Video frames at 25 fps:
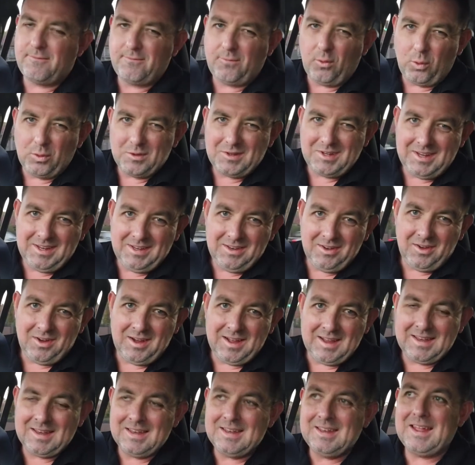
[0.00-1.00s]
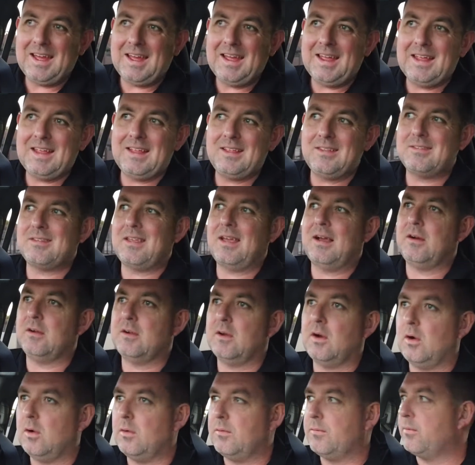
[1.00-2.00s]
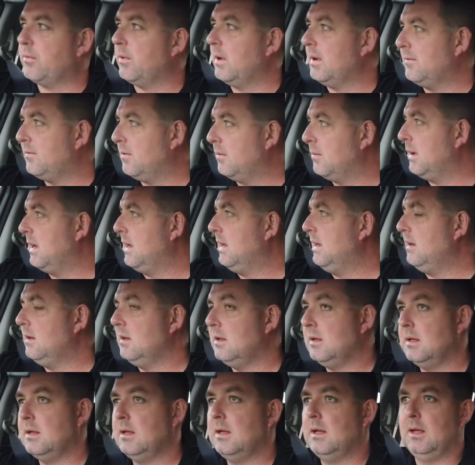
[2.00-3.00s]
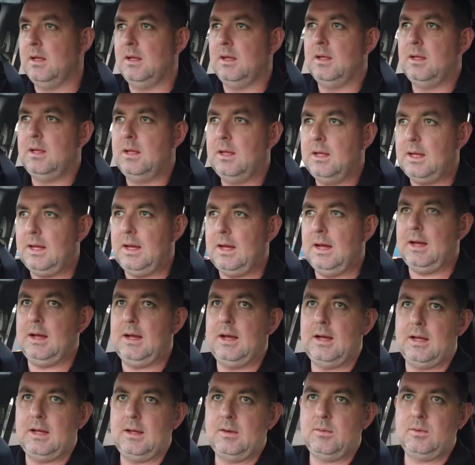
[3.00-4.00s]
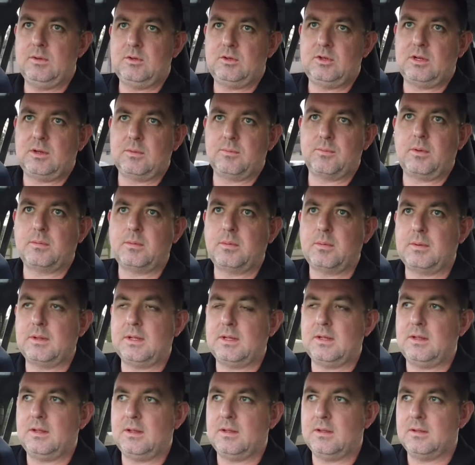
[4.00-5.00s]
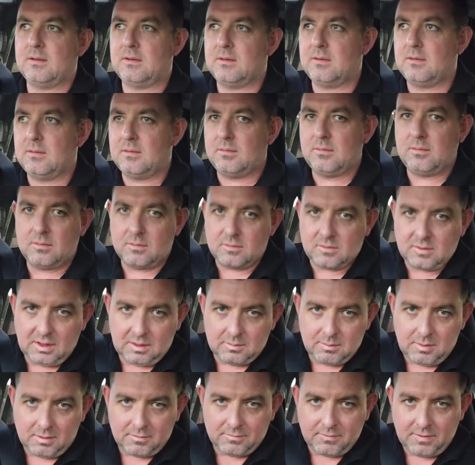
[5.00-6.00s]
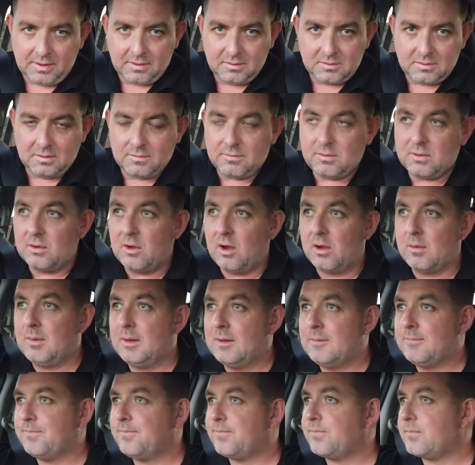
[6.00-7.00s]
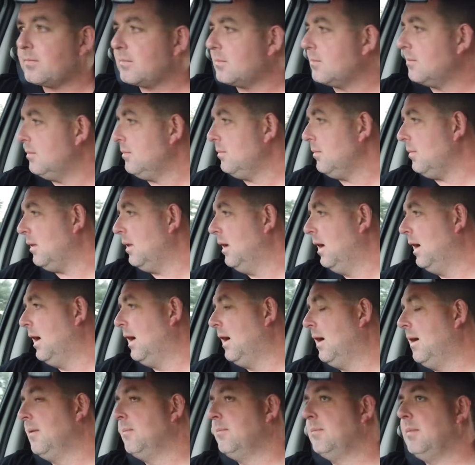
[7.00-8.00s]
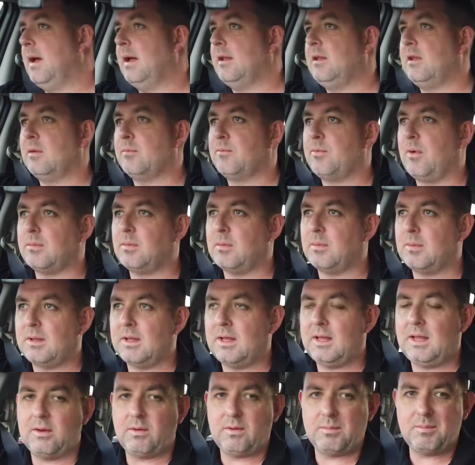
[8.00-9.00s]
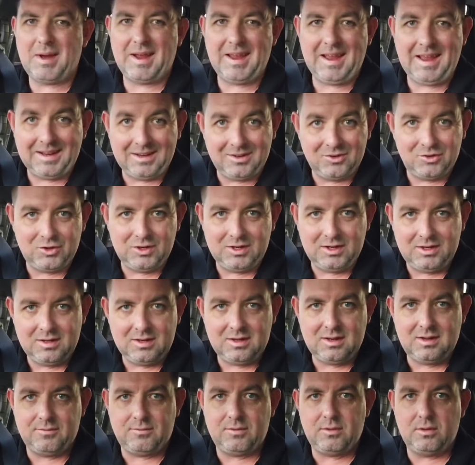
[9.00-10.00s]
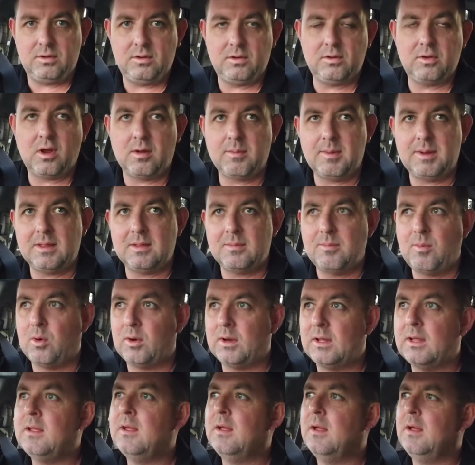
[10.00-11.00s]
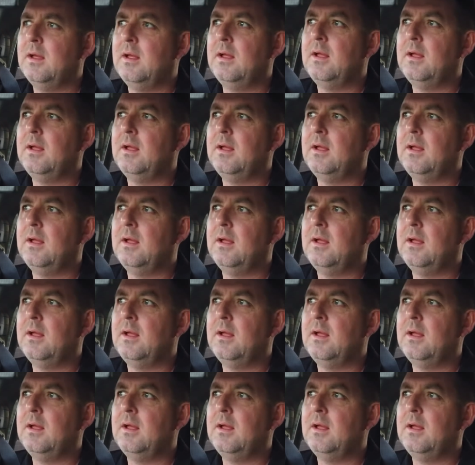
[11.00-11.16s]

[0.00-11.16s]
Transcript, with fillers: forty-nine days alcohol free for me, uh, which you can probably see in my face if you know me. Um, and you can probably hear in my energy if you know me in the morning.